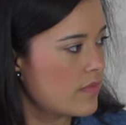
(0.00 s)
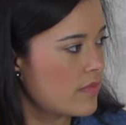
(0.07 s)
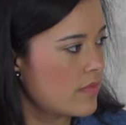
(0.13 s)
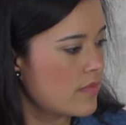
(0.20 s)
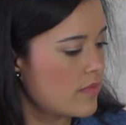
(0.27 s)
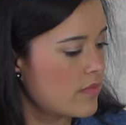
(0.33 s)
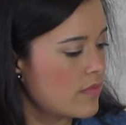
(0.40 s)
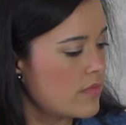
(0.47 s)

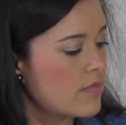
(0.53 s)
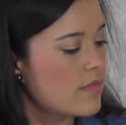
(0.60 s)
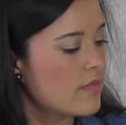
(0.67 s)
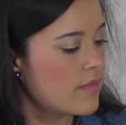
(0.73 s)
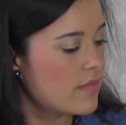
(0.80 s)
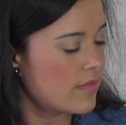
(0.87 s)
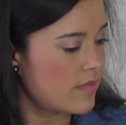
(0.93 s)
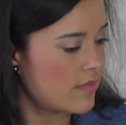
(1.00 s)

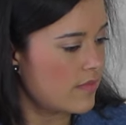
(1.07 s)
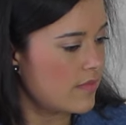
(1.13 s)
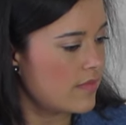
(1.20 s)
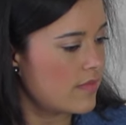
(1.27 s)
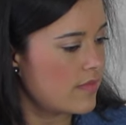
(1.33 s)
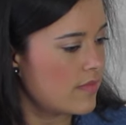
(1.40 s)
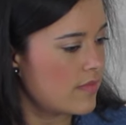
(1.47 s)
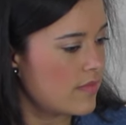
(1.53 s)

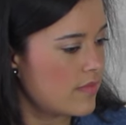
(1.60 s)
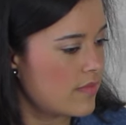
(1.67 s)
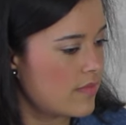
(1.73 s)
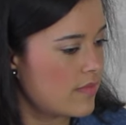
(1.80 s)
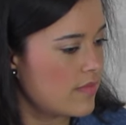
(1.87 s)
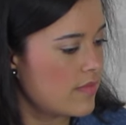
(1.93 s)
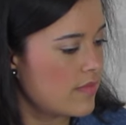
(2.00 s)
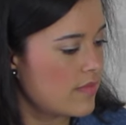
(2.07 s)

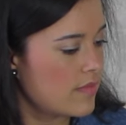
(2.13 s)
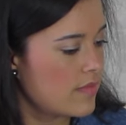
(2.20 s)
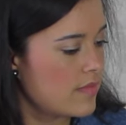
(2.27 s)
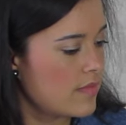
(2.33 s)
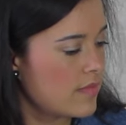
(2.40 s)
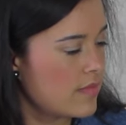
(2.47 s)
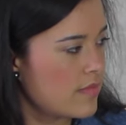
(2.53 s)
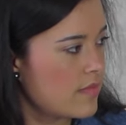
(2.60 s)

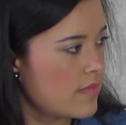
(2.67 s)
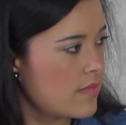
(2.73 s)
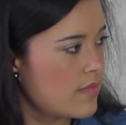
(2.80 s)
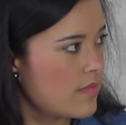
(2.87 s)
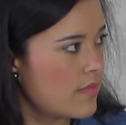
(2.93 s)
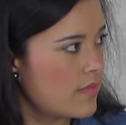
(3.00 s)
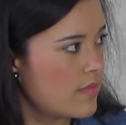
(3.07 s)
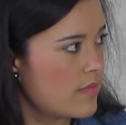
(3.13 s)

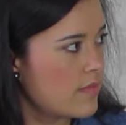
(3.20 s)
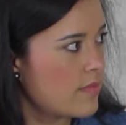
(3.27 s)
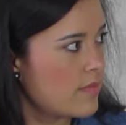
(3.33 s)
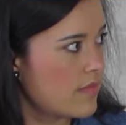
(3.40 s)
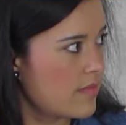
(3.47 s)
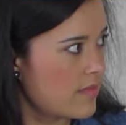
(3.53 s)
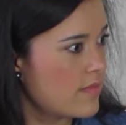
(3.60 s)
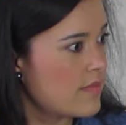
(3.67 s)

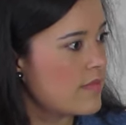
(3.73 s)
This person isn't speaking.